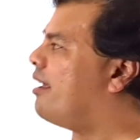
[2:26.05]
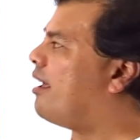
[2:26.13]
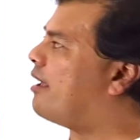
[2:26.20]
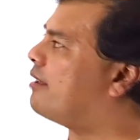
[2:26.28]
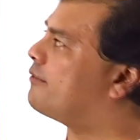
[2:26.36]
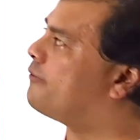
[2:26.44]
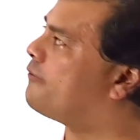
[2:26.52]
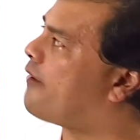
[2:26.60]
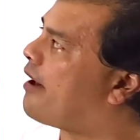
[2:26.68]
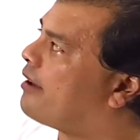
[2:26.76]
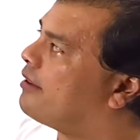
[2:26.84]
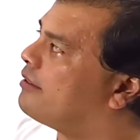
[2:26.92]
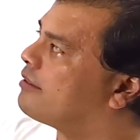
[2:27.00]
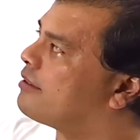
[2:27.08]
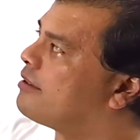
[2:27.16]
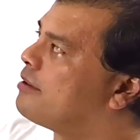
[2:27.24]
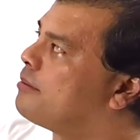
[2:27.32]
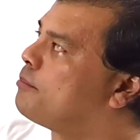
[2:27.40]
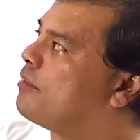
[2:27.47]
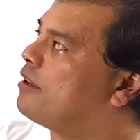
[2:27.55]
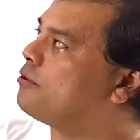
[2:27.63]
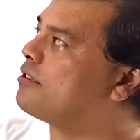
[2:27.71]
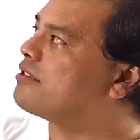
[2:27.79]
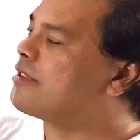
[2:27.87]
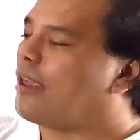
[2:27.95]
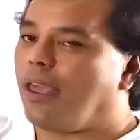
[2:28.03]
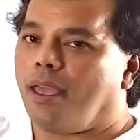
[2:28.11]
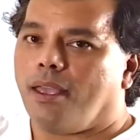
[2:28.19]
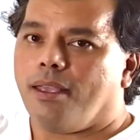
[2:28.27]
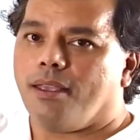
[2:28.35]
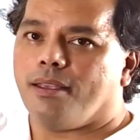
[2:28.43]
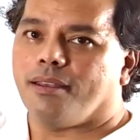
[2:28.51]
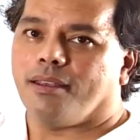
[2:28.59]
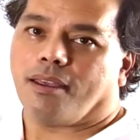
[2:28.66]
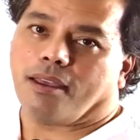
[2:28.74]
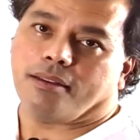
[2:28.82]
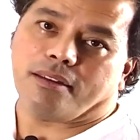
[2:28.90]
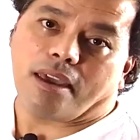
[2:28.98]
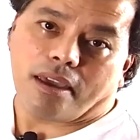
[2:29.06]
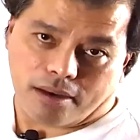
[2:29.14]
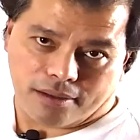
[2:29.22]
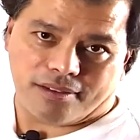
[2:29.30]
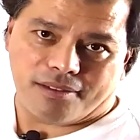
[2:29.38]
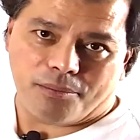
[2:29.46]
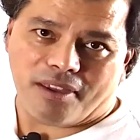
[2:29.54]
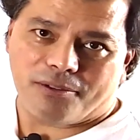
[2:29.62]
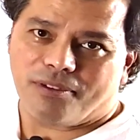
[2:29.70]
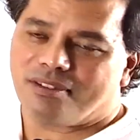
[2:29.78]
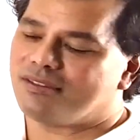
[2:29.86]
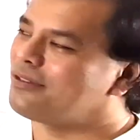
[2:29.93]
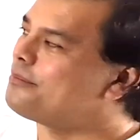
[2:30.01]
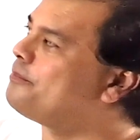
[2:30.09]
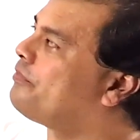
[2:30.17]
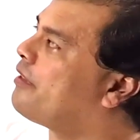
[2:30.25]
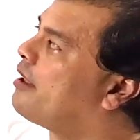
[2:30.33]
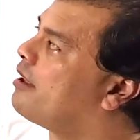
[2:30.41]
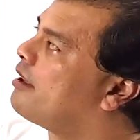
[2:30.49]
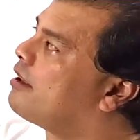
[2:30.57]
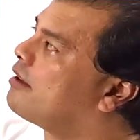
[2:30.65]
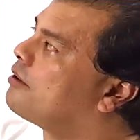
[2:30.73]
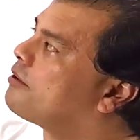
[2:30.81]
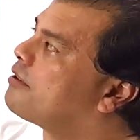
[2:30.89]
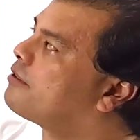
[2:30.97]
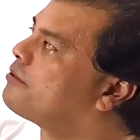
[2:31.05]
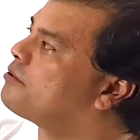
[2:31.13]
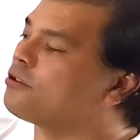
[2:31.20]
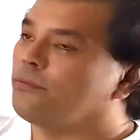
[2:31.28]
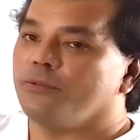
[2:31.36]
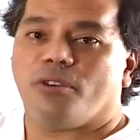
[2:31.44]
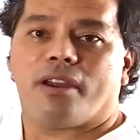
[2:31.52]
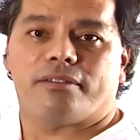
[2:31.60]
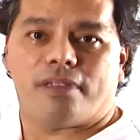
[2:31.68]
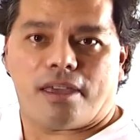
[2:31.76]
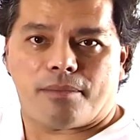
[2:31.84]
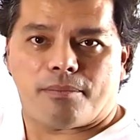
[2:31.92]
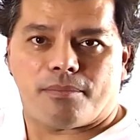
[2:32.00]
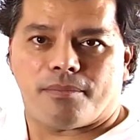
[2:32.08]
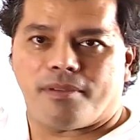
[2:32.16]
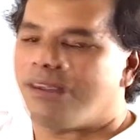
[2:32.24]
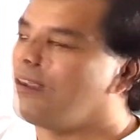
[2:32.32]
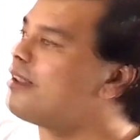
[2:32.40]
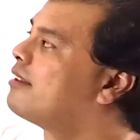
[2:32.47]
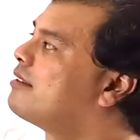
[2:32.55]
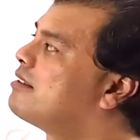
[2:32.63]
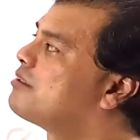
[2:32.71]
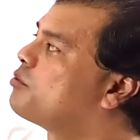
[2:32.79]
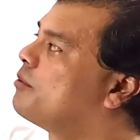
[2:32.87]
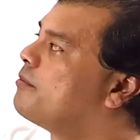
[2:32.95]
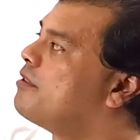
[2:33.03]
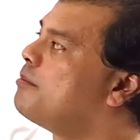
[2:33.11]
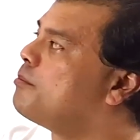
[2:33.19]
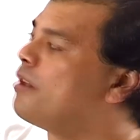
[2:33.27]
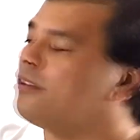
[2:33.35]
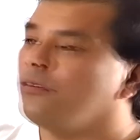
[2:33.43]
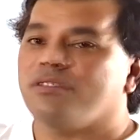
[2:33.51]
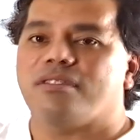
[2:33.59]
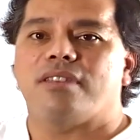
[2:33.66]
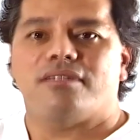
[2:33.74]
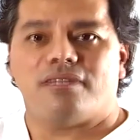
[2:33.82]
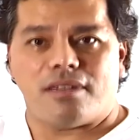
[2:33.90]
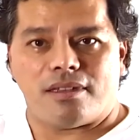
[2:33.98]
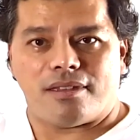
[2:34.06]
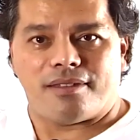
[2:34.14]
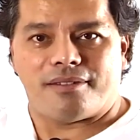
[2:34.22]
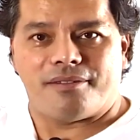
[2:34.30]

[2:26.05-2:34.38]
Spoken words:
and find matrix A and the identity matrix. In order to subtract them, this will be matrix C.